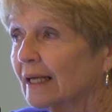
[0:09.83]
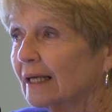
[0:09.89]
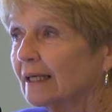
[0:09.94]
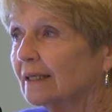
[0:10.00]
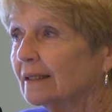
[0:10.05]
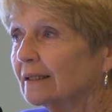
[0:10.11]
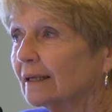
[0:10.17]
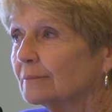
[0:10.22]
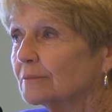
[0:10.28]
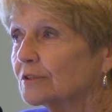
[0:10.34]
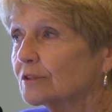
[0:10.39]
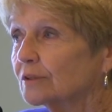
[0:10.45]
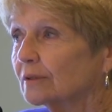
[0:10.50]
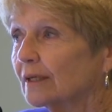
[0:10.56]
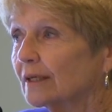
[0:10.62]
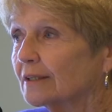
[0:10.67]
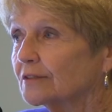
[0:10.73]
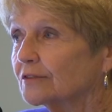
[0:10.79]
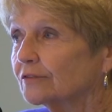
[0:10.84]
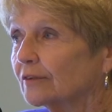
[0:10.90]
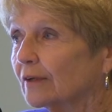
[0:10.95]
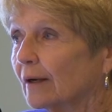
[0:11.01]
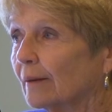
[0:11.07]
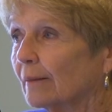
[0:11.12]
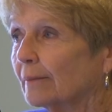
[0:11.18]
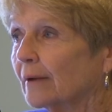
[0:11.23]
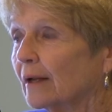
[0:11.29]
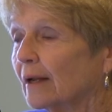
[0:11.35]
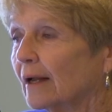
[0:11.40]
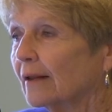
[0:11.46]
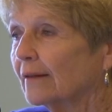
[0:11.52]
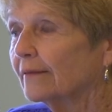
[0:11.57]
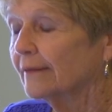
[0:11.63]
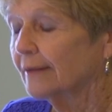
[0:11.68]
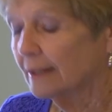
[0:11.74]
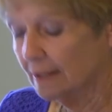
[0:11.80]
He comes to us from
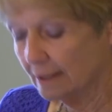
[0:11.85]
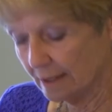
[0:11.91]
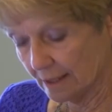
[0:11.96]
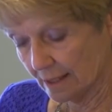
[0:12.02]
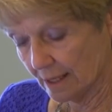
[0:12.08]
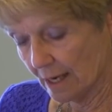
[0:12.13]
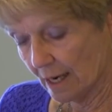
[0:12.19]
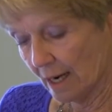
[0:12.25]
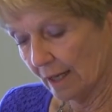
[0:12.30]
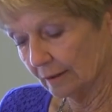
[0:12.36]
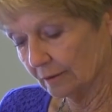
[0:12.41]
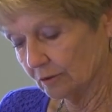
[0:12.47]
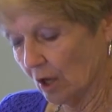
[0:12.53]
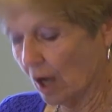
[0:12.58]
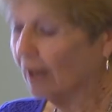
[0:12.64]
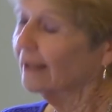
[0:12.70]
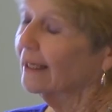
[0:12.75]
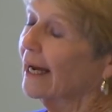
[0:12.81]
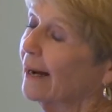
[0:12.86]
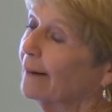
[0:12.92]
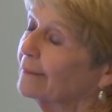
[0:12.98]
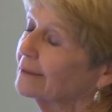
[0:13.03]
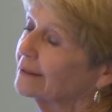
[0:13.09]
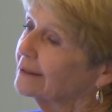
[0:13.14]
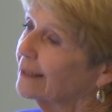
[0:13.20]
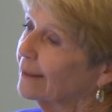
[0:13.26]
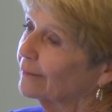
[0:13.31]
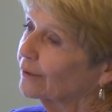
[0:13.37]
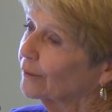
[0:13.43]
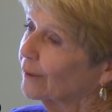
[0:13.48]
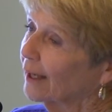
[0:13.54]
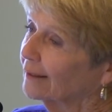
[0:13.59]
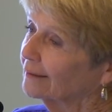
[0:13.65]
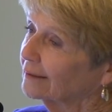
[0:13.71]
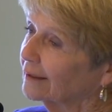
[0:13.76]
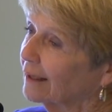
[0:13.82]
the Law Cabin
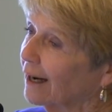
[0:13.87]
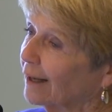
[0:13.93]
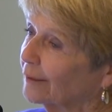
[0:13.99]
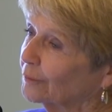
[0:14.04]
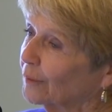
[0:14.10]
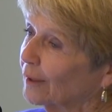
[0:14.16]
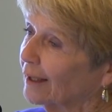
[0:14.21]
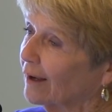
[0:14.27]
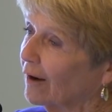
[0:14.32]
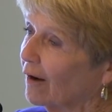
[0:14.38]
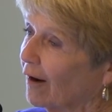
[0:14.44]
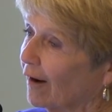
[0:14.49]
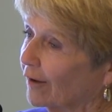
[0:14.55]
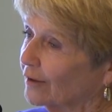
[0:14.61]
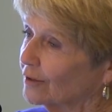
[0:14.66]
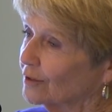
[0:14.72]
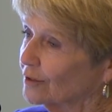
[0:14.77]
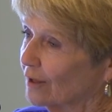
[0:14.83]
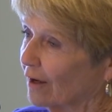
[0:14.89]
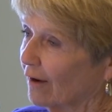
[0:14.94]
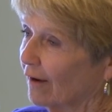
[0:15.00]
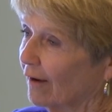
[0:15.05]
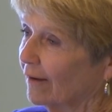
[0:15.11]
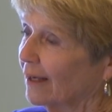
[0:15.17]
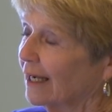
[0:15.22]
Democrat in Conway, Arkansas.